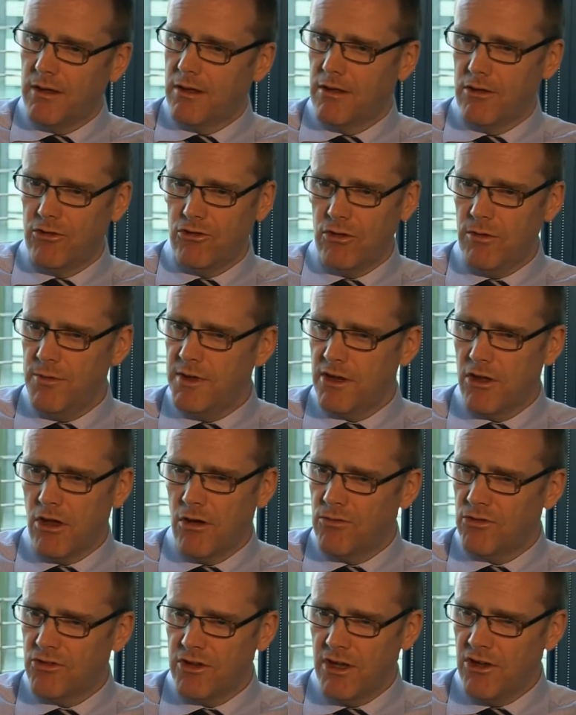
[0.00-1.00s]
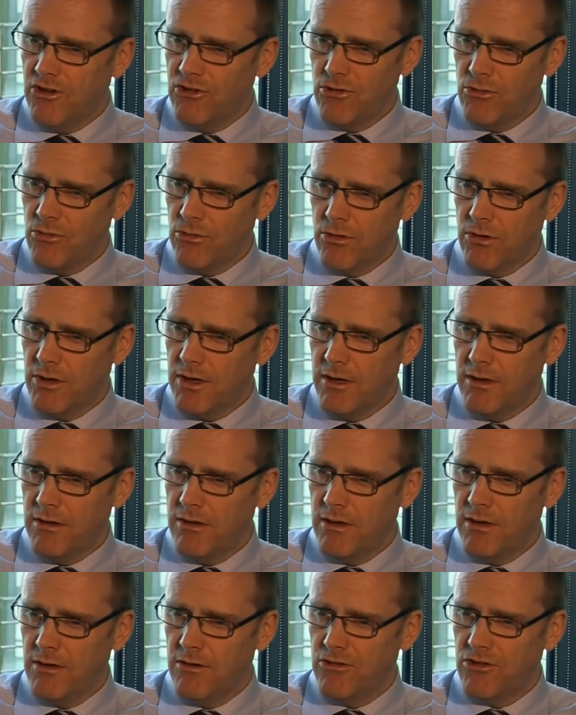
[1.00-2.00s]
So he made a confiscation order
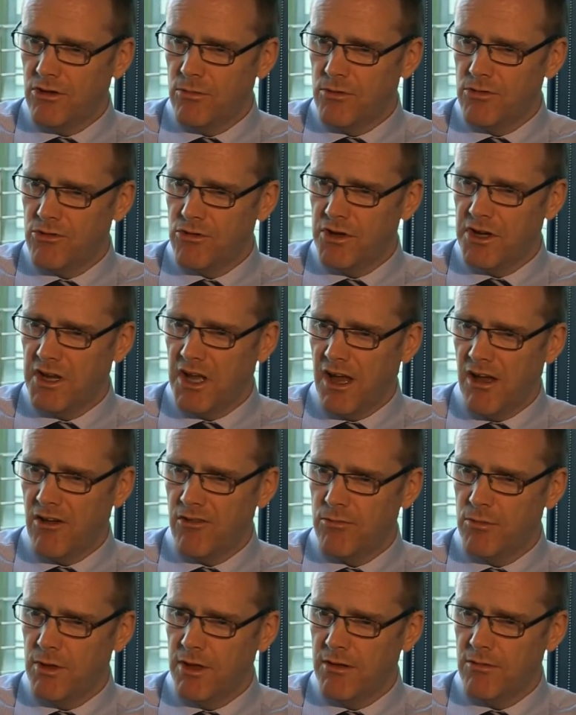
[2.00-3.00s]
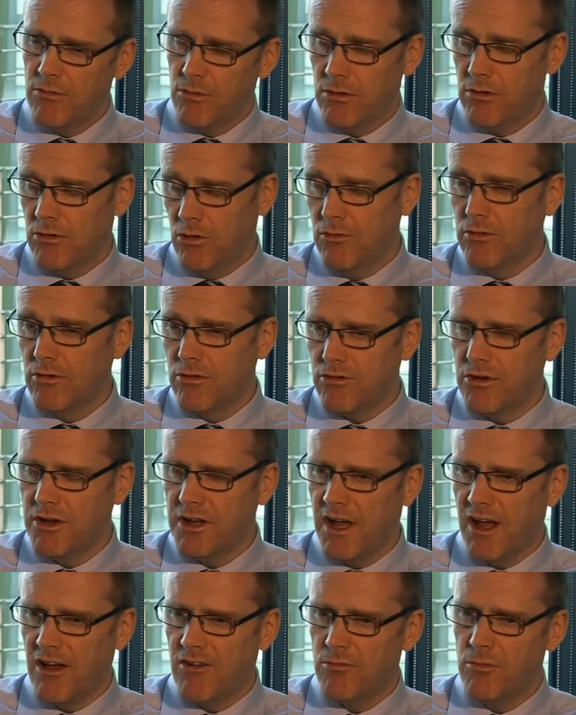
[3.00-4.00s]
in the sum of £3.5 million, well, over
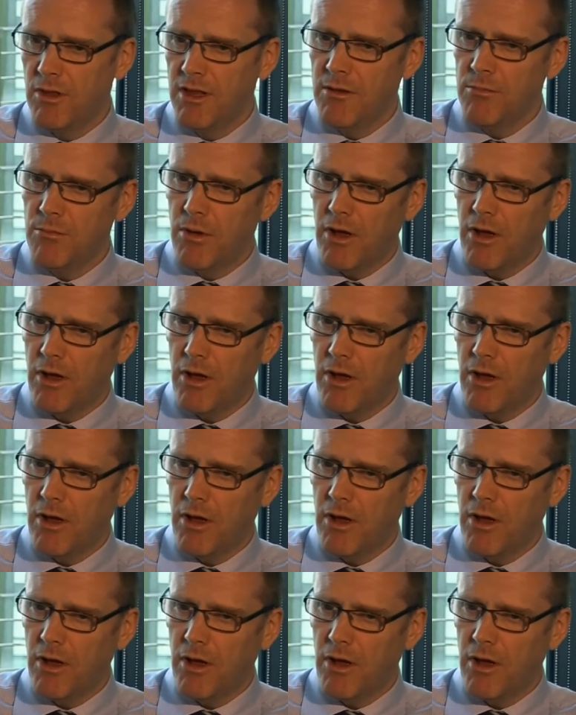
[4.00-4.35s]
£3.5 million.